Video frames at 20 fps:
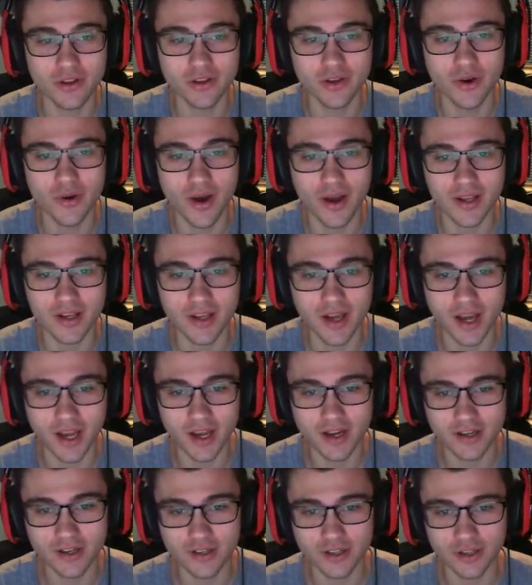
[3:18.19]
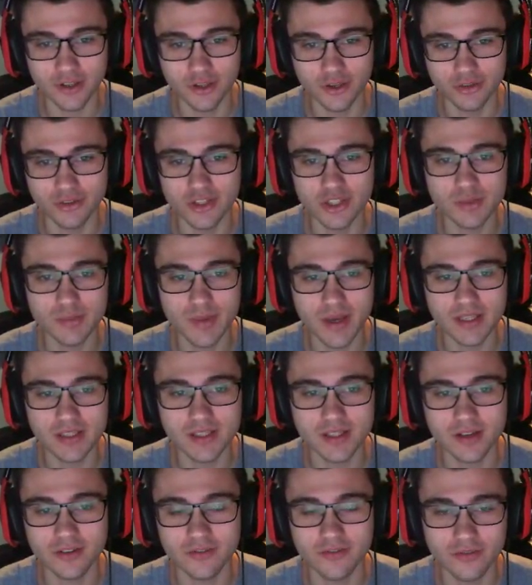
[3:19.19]
You know, I I gotta learn the
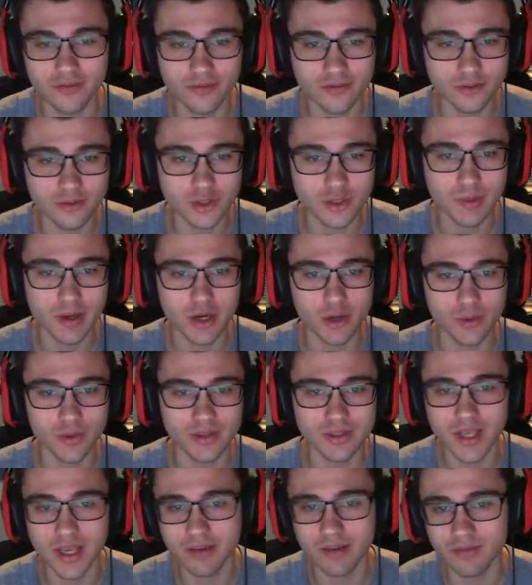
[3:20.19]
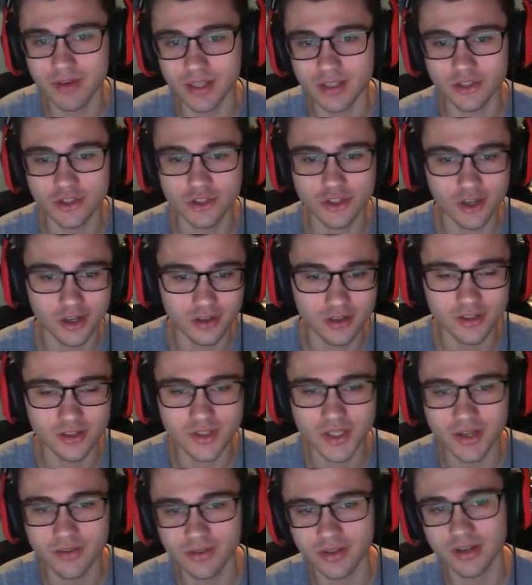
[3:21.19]
spacing of Spider Gwen's heavy to
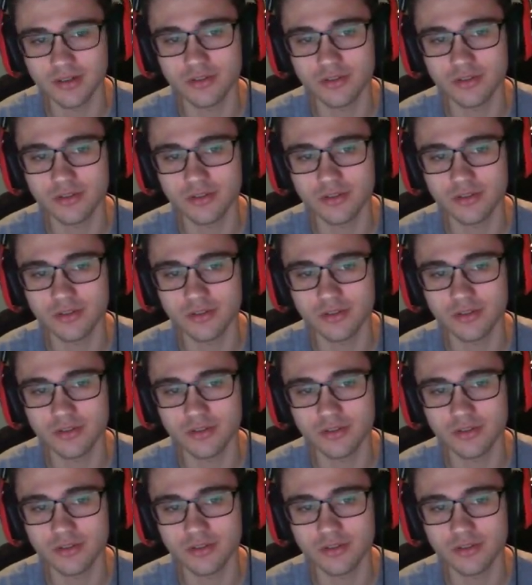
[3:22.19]
Juggernaut's heavy and